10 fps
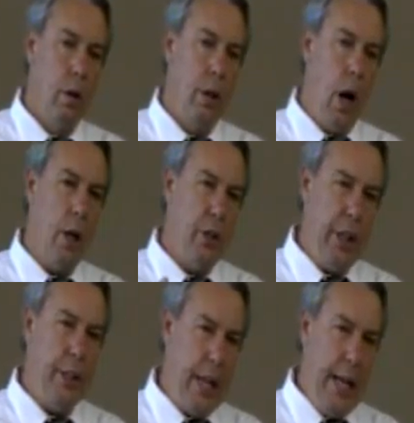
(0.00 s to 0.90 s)
God's
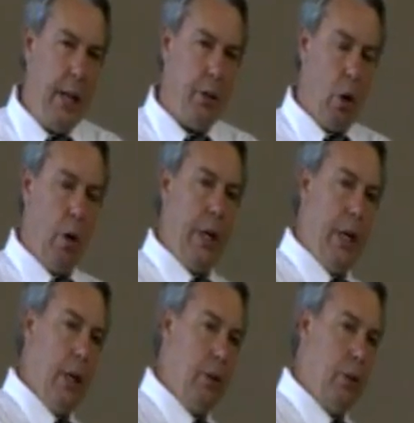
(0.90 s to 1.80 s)
intent toward
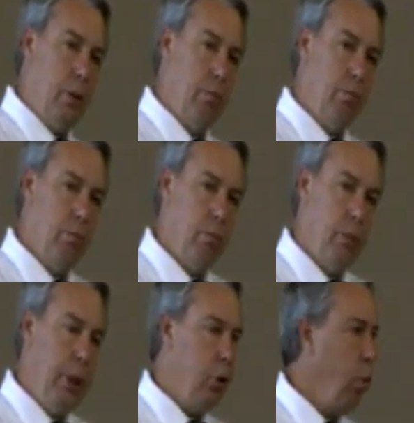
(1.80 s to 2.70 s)
us,
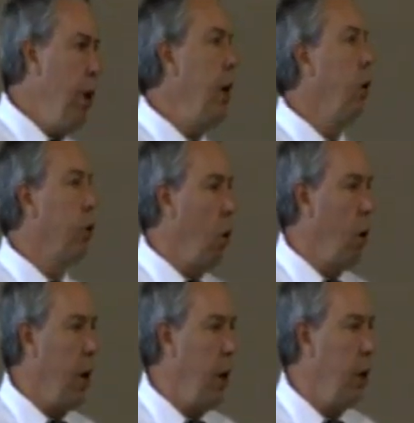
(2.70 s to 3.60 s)
His will
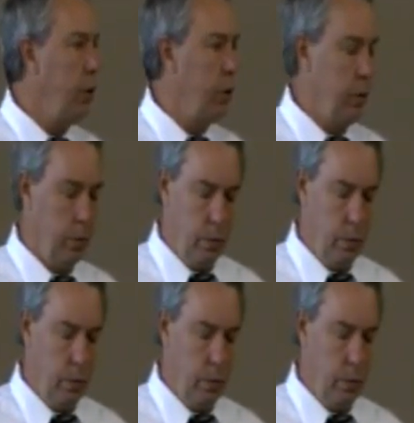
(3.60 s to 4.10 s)
toward us,